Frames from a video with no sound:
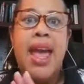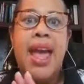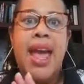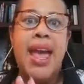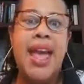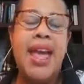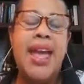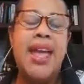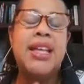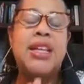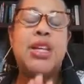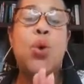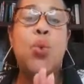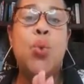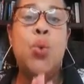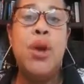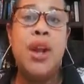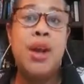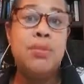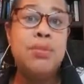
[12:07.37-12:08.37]
And
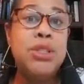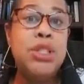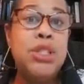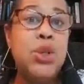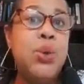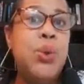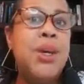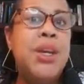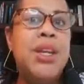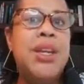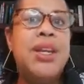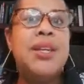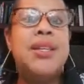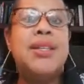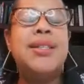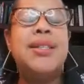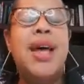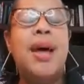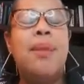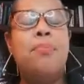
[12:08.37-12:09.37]
what I'm doing
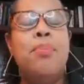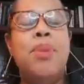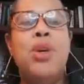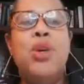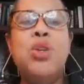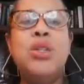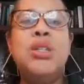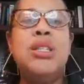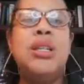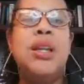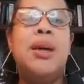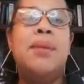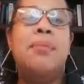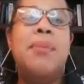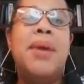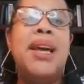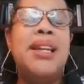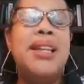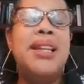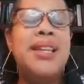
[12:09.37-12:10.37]
is I'm building up
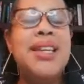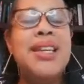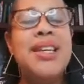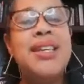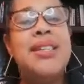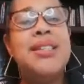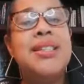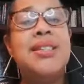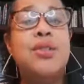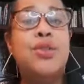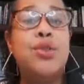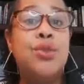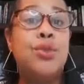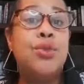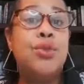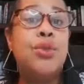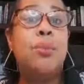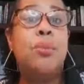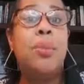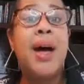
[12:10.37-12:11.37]
my list
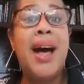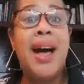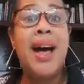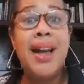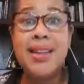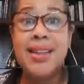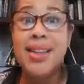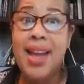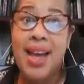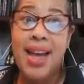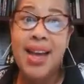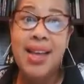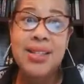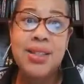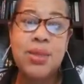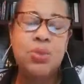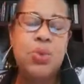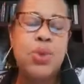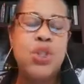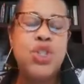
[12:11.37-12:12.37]
through the
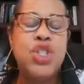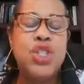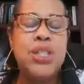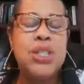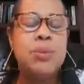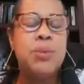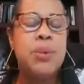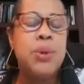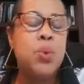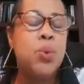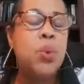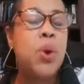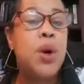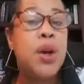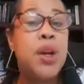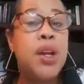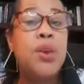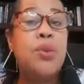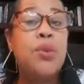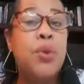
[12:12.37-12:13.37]
podcast, which has been
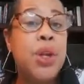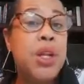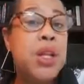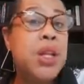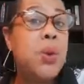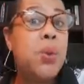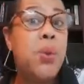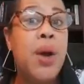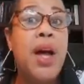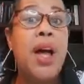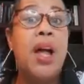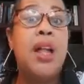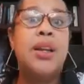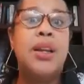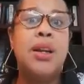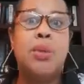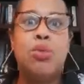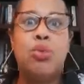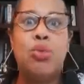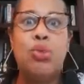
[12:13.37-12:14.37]
working really well.
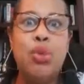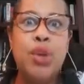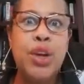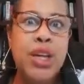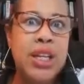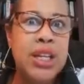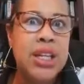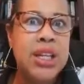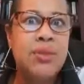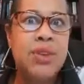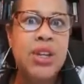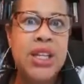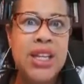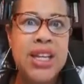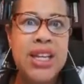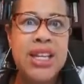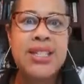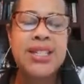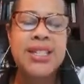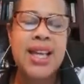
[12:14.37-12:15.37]
And I'm really,
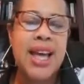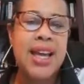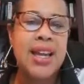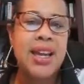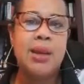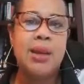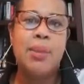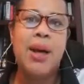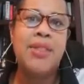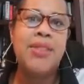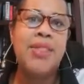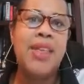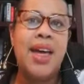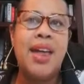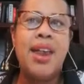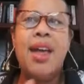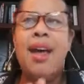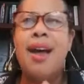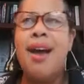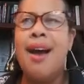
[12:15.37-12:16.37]
really excited about
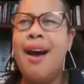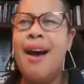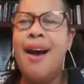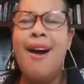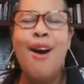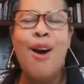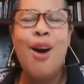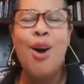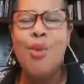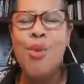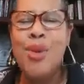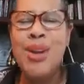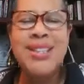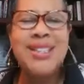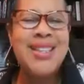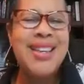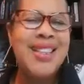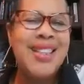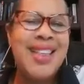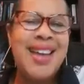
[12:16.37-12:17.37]
that. I always
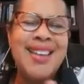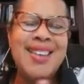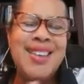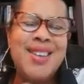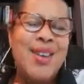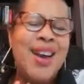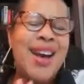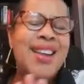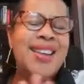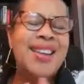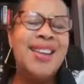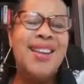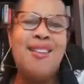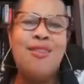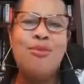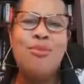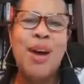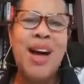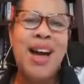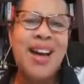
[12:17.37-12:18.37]
say that, I
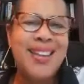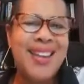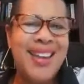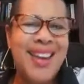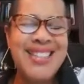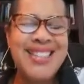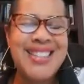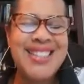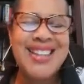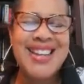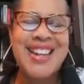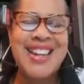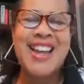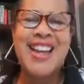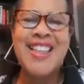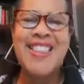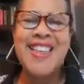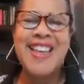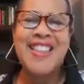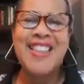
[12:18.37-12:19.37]
love podcasting, and
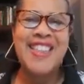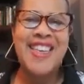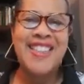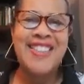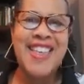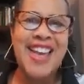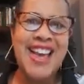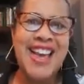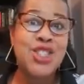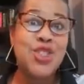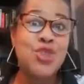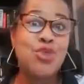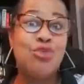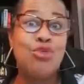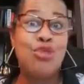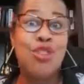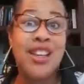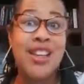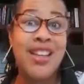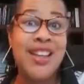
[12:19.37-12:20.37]
I think that that's
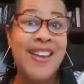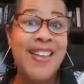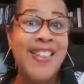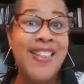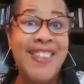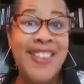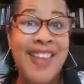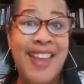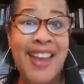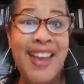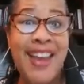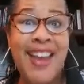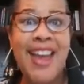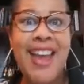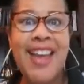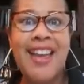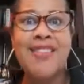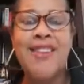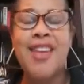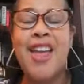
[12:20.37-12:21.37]
really a thing.
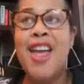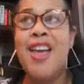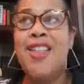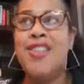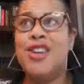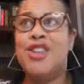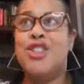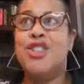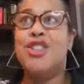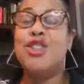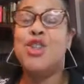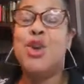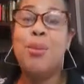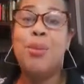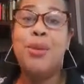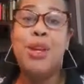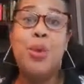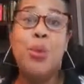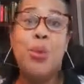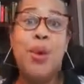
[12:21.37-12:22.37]
And there's so
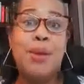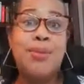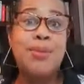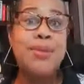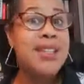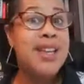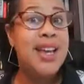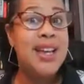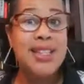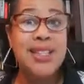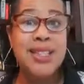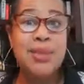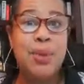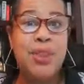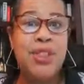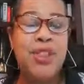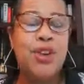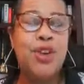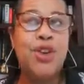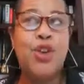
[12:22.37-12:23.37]
many websites,
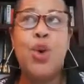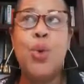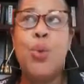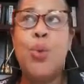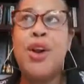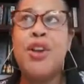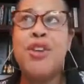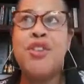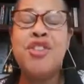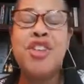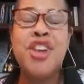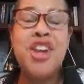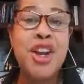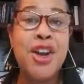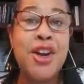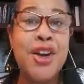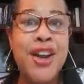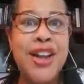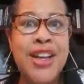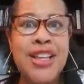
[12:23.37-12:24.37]
but they're nowhere
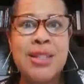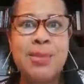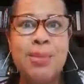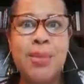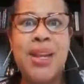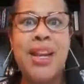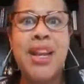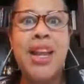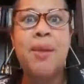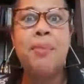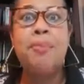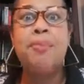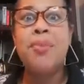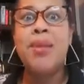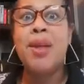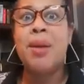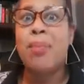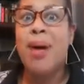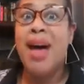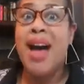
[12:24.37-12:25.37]
near as many
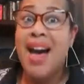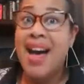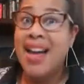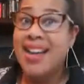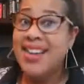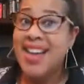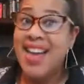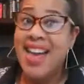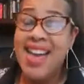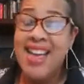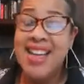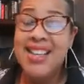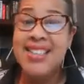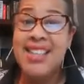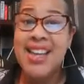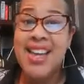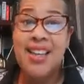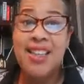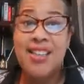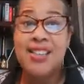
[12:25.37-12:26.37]
podcasts
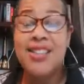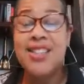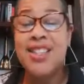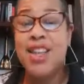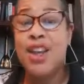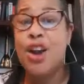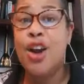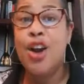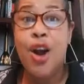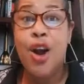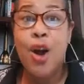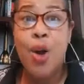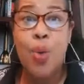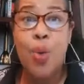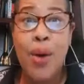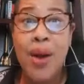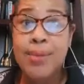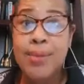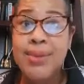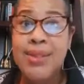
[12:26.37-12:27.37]
as there are
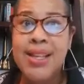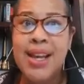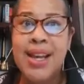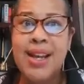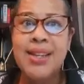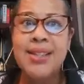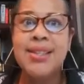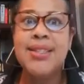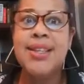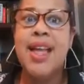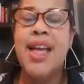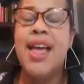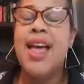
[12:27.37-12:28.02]
websites.